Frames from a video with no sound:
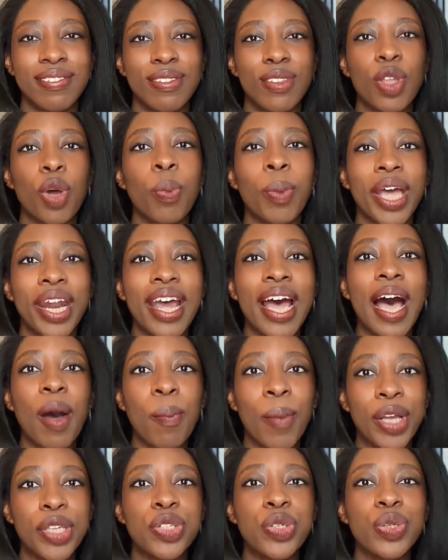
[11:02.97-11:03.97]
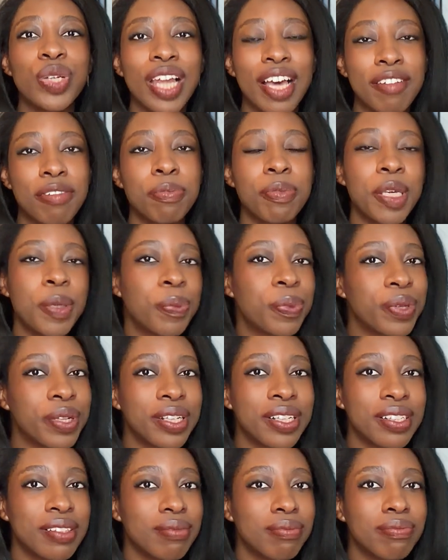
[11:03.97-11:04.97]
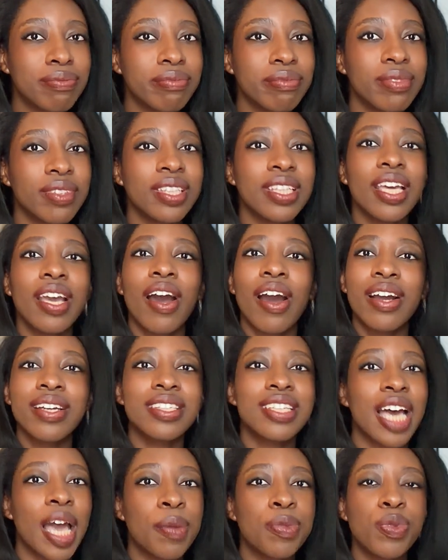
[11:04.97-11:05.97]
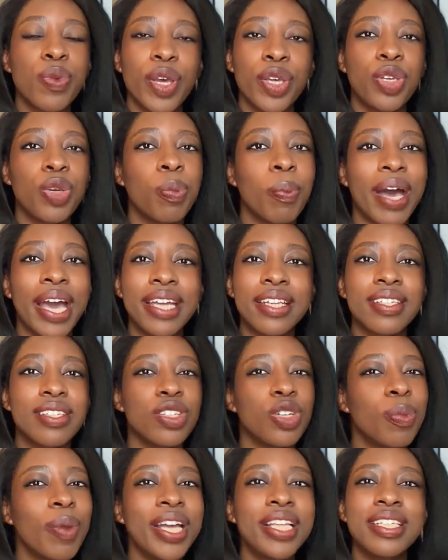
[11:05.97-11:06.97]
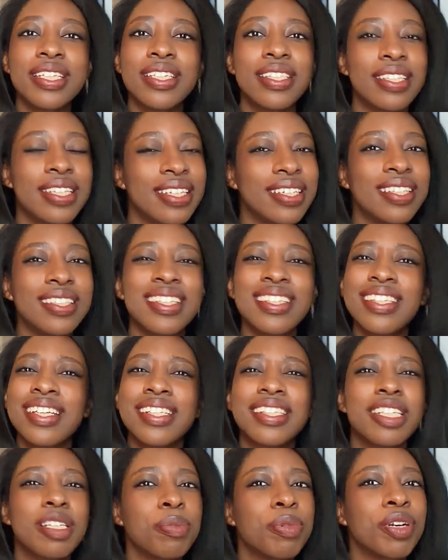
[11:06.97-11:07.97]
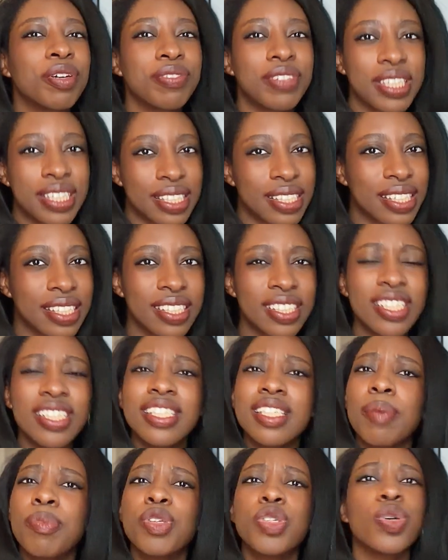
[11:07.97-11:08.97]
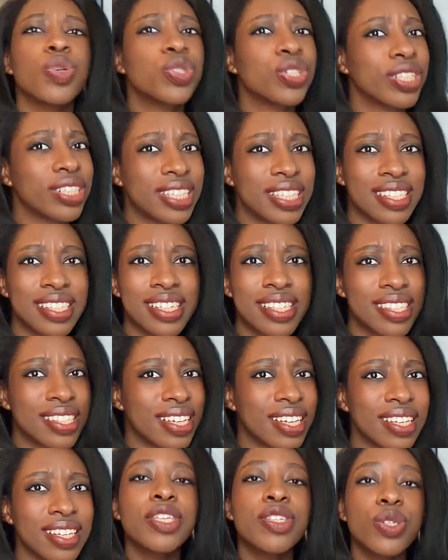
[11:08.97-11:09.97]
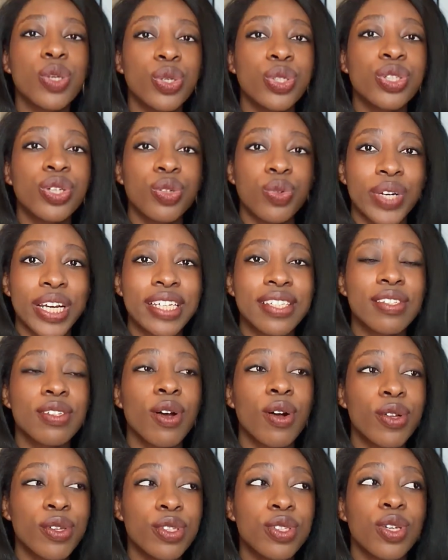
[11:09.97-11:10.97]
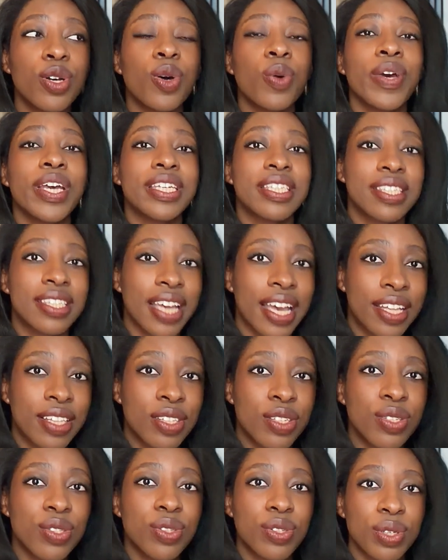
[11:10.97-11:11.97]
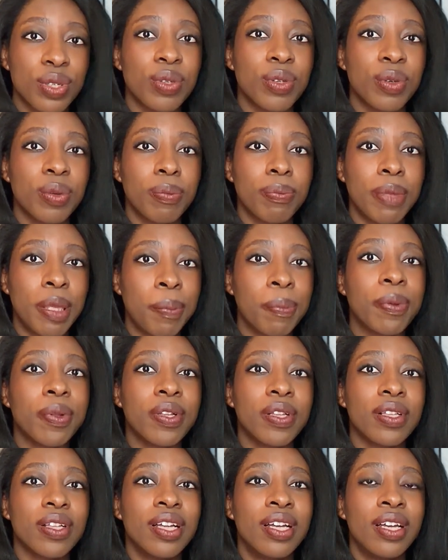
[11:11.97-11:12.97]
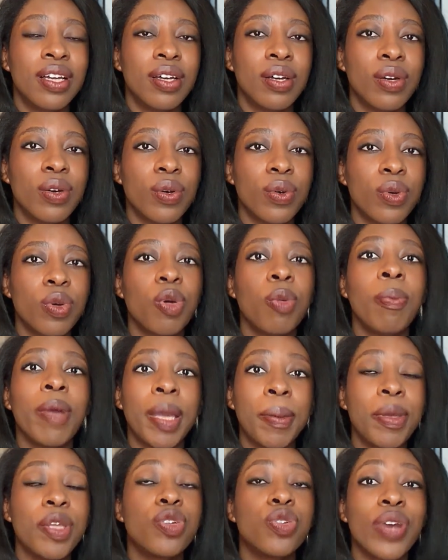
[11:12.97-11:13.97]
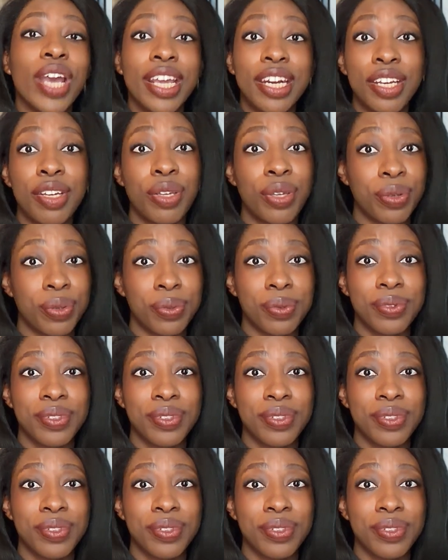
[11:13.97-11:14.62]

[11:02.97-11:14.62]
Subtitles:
No matter how much you love people, there are times where you might just need just a little bit of distance, just some social distancing. Social rest also extends to people who may be draining you